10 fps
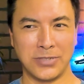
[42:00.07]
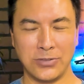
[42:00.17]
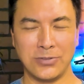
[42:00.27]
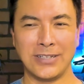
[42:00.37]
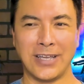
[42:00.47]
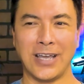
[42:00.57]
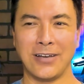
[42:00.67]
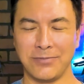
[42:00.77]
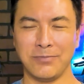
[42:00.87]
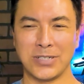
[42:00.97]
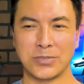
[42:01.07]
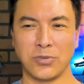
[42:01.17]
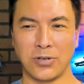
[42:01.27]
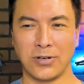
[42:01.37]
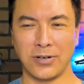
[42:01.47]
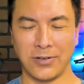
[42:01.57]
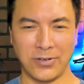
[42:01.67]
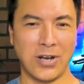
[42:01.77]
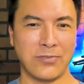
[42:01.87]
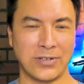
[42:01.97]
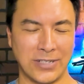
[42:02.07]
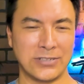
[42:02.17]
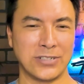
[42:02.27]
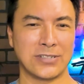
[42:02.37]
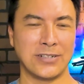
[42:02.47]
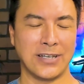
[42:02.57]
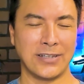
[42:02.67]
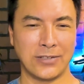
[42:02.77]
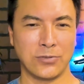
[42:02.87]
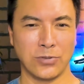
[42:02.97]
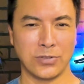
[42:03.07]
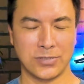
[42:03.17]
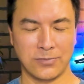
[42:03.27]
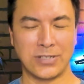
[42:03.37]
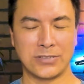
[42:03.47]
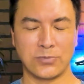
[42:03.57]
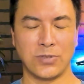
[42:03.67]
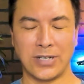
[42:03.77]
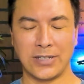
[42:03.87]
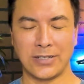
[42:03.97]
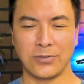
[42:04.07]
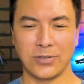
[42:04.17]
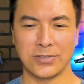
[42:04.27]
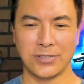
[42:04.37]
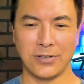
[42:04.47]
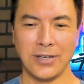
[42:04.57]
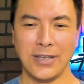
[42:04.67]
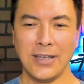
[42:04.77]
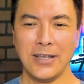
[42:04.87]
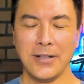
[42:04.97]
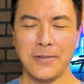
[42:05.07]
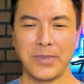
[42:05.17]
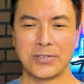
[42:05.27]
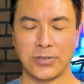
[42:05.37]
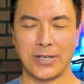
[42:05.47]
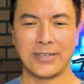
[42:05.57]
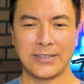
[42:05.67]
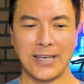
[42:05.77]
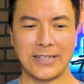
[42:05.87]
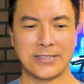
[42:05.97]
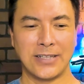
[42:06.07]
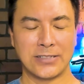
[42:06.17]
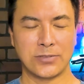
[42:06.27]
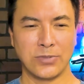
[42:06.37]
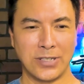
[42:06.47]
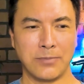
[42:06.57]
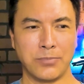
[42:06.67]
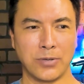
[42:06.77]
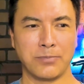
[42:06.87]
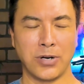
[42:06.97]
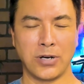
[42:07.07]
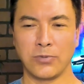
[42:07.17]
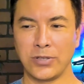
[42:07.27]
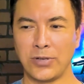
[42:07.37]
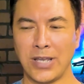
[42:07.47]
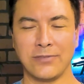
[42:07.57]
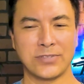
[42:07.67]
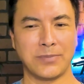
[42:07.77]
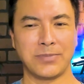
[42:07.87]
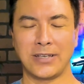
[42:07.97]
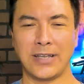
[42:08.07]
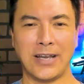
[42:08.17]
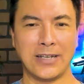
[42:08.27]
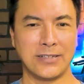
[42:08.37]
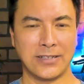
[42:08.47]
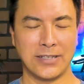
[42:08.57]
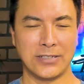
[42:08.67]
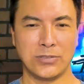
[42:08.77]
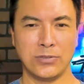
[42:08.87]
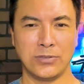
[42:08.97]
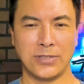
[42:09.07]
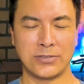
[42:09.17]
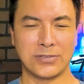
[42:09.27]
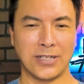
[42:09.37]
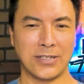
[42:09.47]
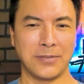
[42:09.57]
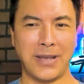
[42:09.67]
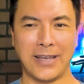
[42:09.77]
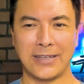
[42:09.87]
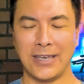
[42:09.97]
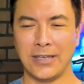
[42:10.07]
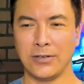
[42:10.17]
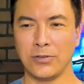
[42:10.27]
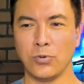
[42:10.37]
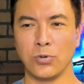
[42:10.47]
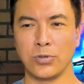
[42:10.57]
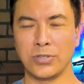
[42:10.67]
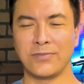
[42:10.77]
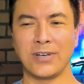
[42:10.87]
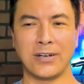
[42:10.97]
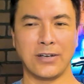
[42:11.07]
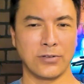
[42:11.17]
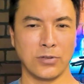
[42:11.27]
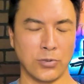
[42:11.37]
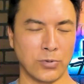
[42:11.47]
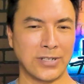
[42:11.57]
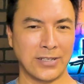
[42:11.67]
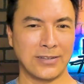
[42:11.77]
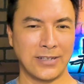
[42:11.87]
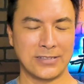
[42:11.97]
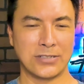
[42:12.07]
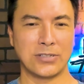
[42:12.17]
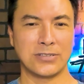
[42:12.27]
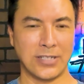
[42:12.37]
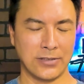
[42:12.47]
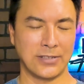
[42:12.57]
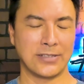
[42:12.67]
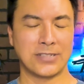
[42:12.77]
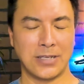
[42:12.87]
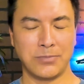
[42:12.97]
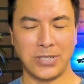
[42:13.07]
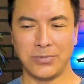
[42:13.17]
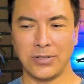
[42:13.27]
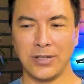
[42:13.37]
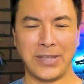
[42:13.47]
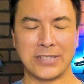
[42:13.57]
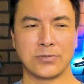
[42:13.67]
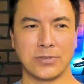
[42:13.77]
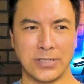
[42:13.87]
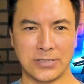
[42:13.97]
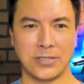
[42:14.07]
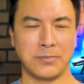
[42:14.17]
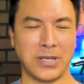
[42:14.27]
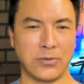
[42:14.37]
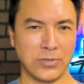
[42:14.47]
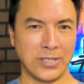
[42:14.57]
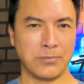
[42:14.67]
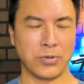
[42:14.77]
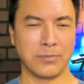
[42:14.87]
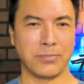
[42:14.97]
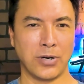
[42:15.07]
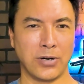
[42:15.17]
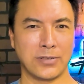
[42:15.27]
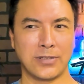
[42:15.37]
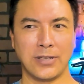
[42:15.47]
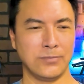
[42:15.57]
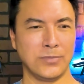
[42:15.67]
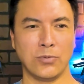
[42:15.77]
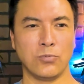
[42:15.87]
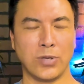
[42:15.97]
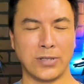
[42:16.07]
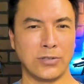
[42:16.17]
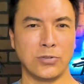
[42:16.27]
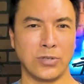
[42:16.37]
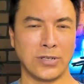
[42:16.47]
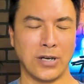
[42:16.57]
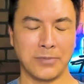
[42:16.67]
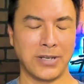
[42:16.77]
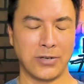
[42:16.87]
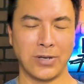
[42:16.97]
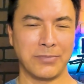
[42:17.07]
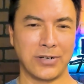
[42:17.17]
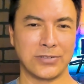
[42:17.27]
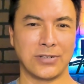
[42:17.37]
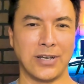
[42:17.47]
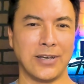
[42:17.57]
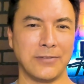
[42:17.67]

you need to have much more of an offering than just an online course, right? Just one online course. So I think that's a really important part, whether you have something high ticket that you sell in the back end, or you've got other lower ticket things that you can sell to the same people. That's just going to be a really important part, whether you're doing automated webinars or not.